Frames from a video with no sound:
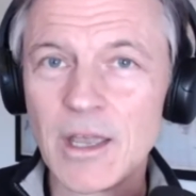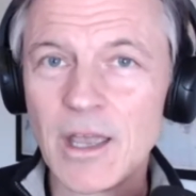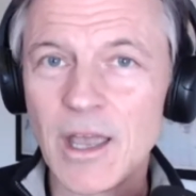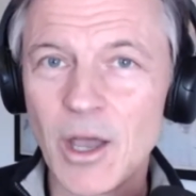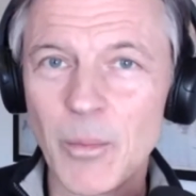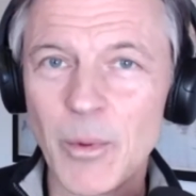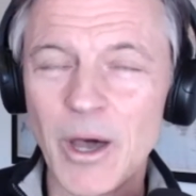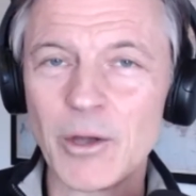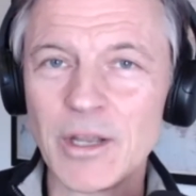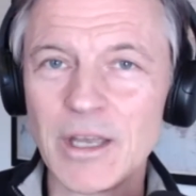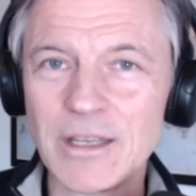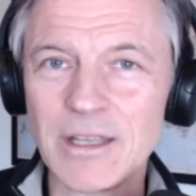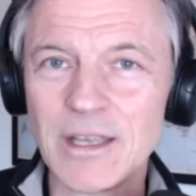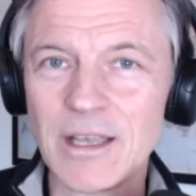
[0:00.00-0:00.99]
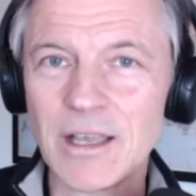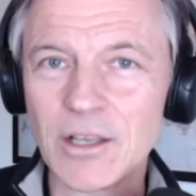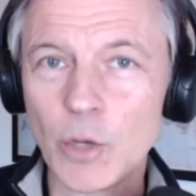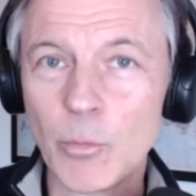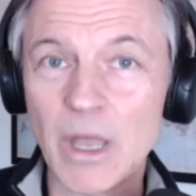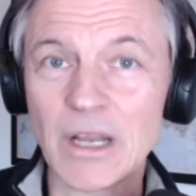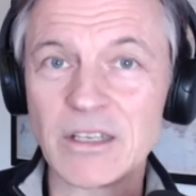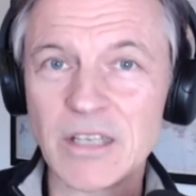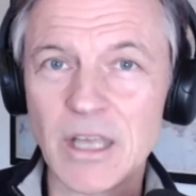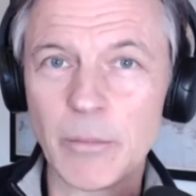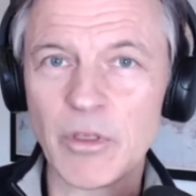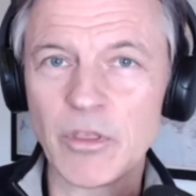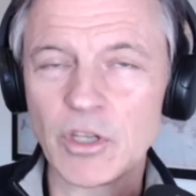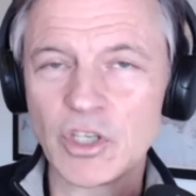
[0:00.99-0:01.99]
it, Göbekli
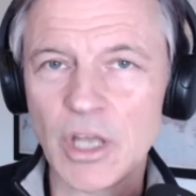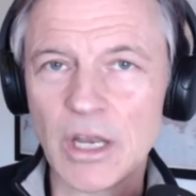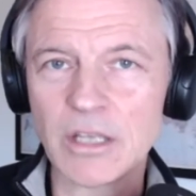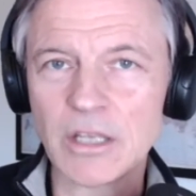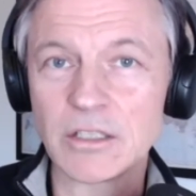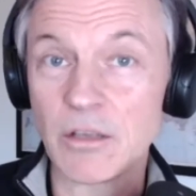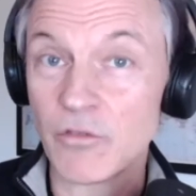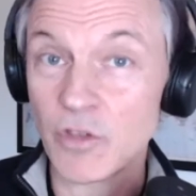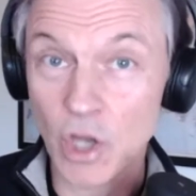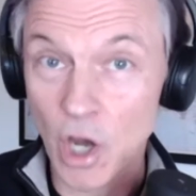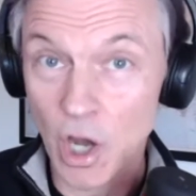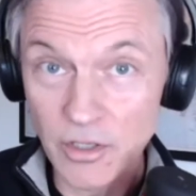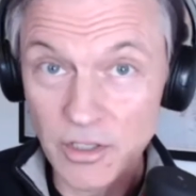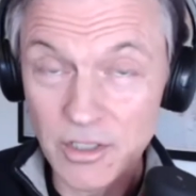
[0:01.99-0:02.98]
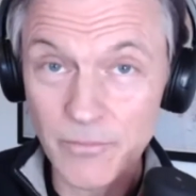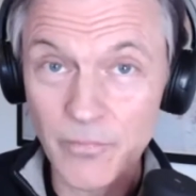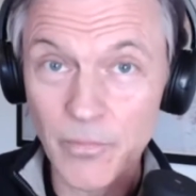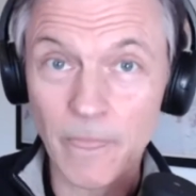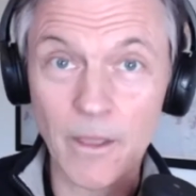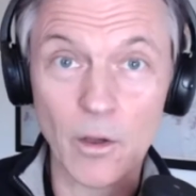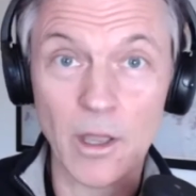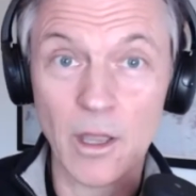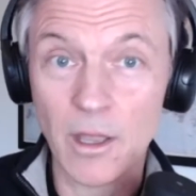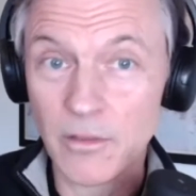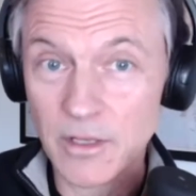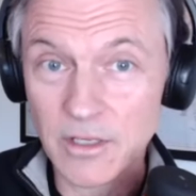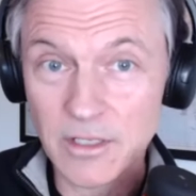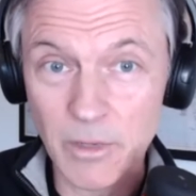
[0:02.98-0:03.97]
Tepe, The Genesis of the Gods.
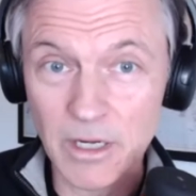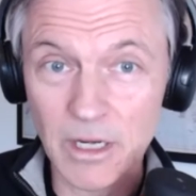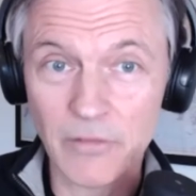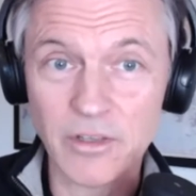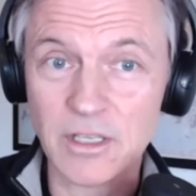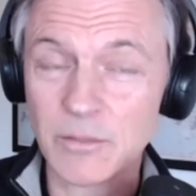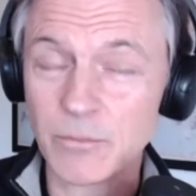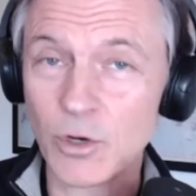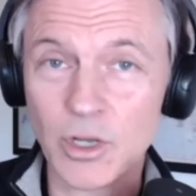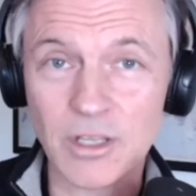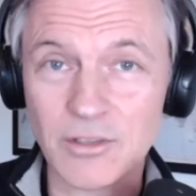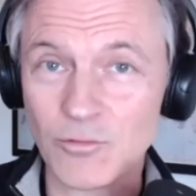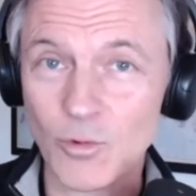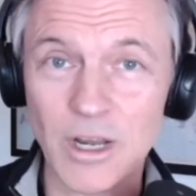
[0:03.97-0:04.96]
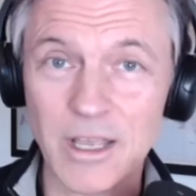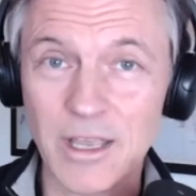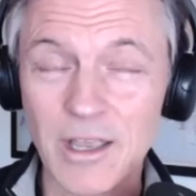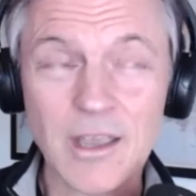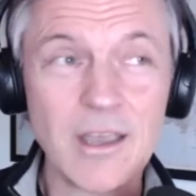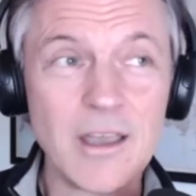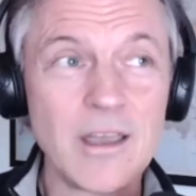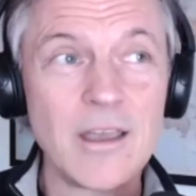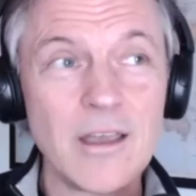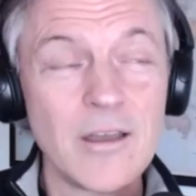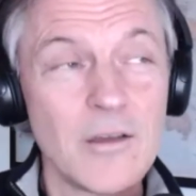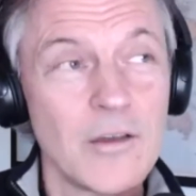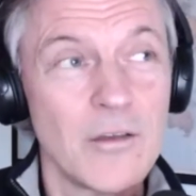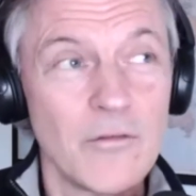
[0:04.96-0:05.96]
This magnificent book is really
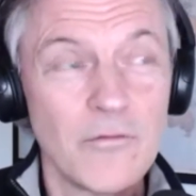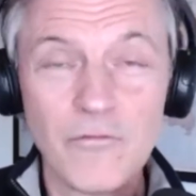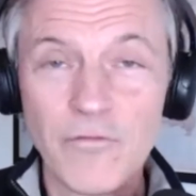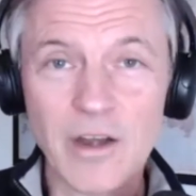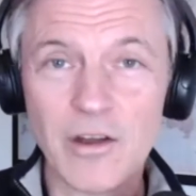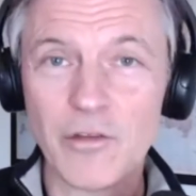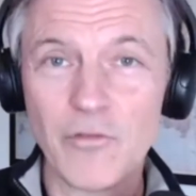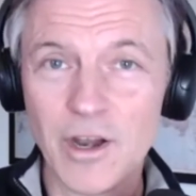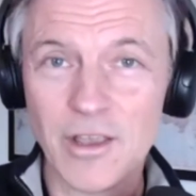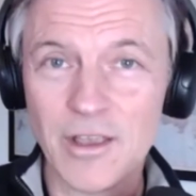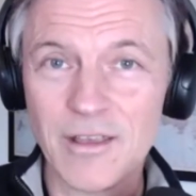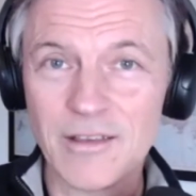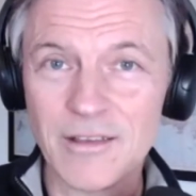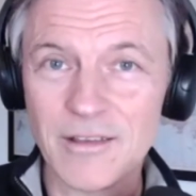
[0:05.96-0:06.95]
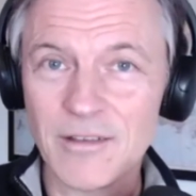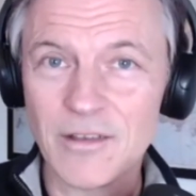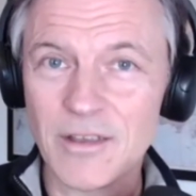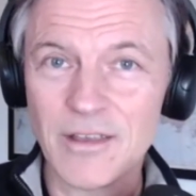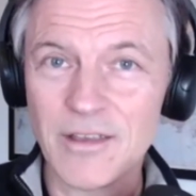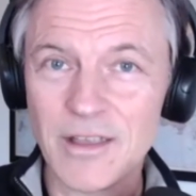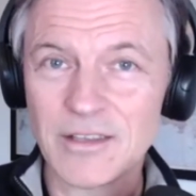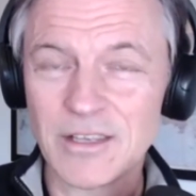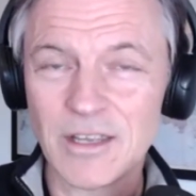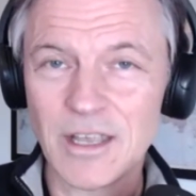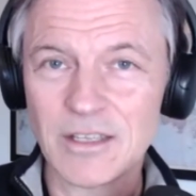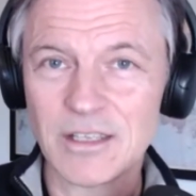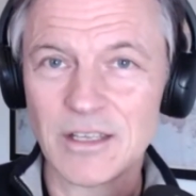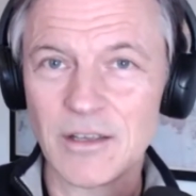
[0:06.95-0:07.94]
very, very. It's
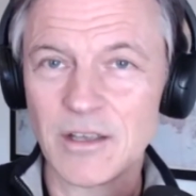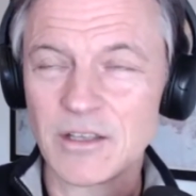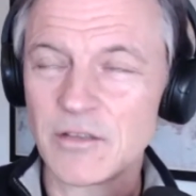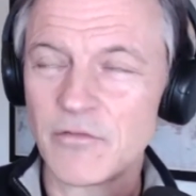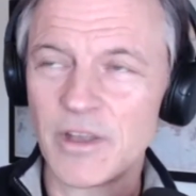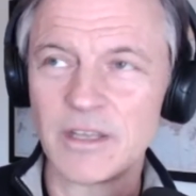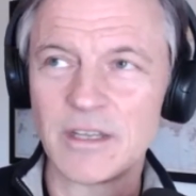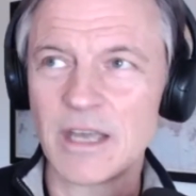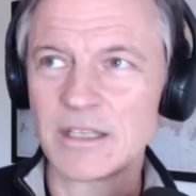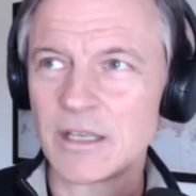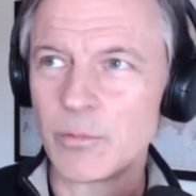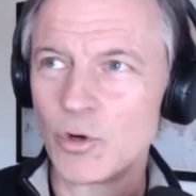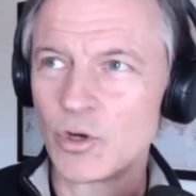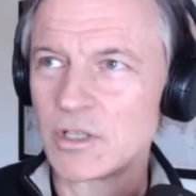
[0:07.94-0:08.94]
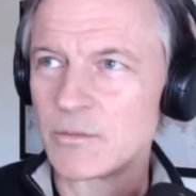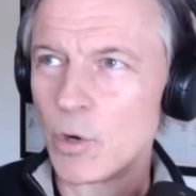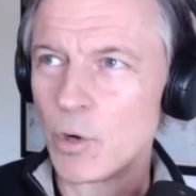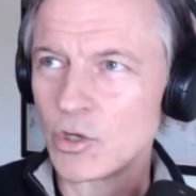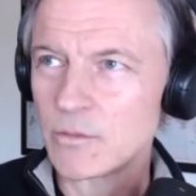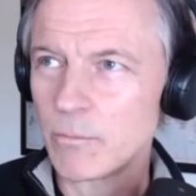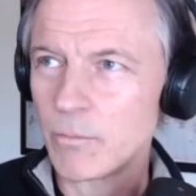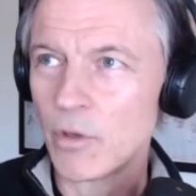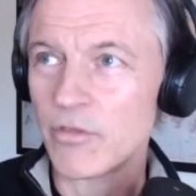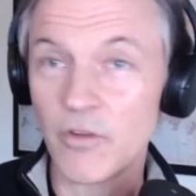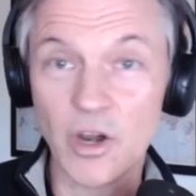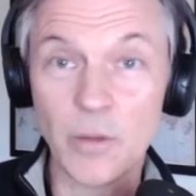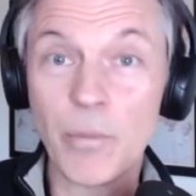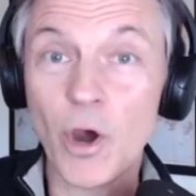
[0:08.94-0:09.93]
a fantastic book. It's both
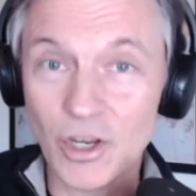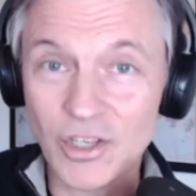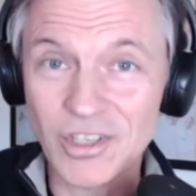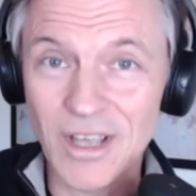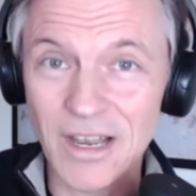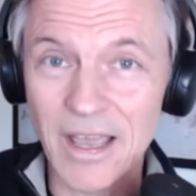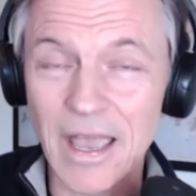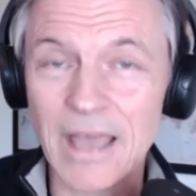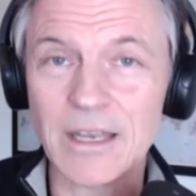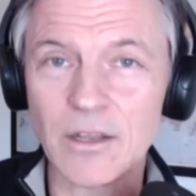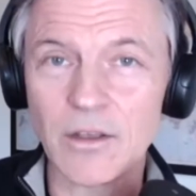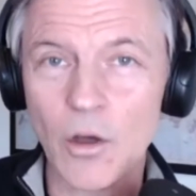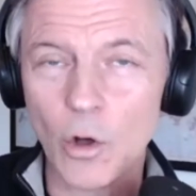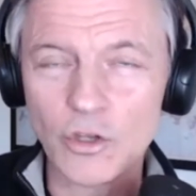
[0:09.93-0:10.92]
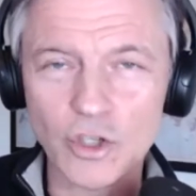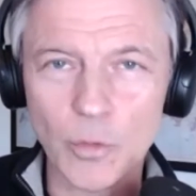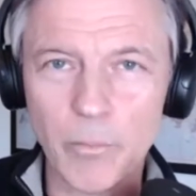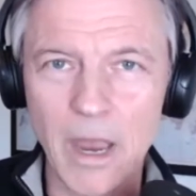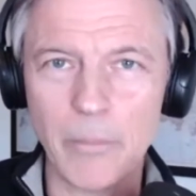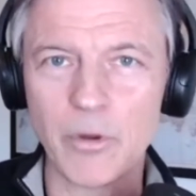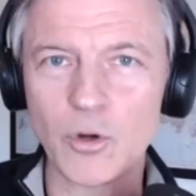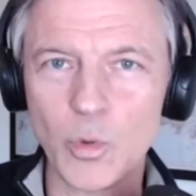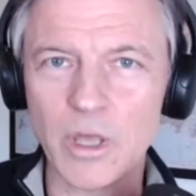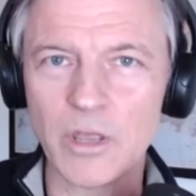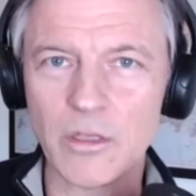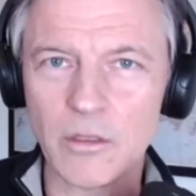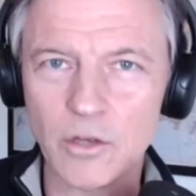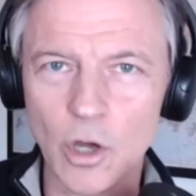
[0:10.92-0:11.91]
very personal and also peppered
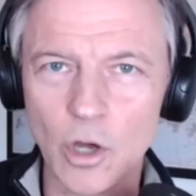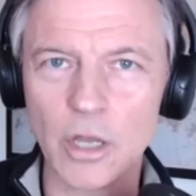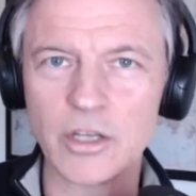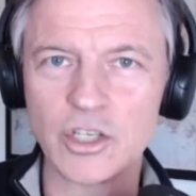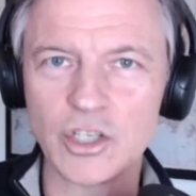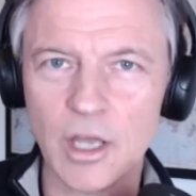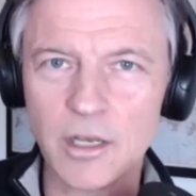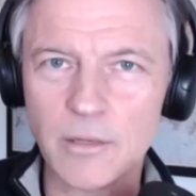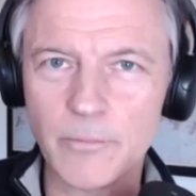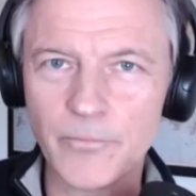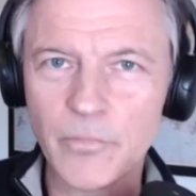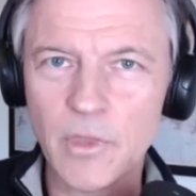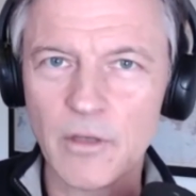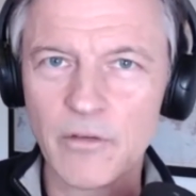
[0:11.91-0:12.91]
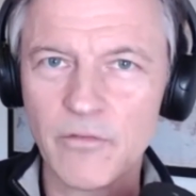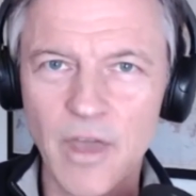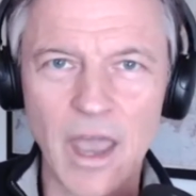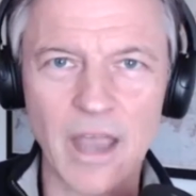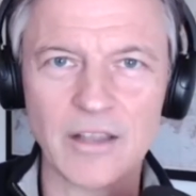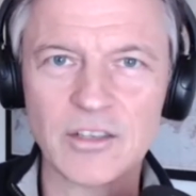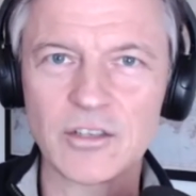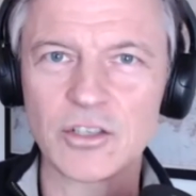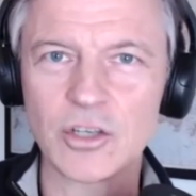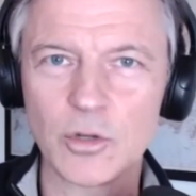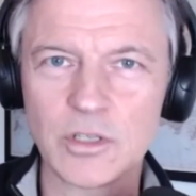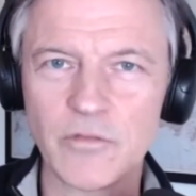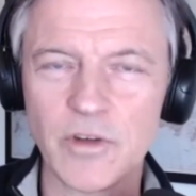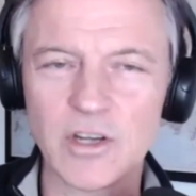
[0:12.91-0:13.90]
with knowledge and facts. So
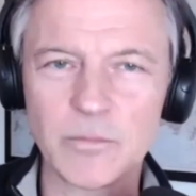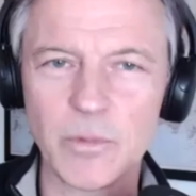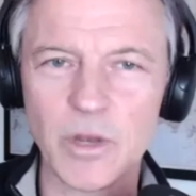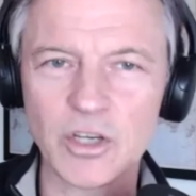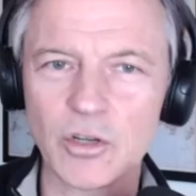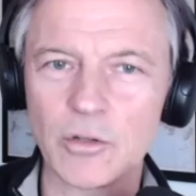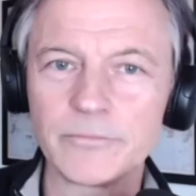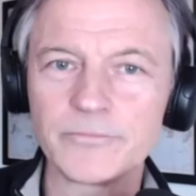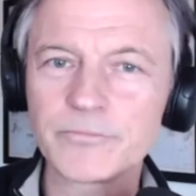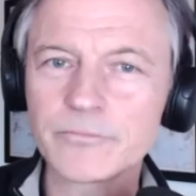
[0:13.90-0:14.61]
it's very special.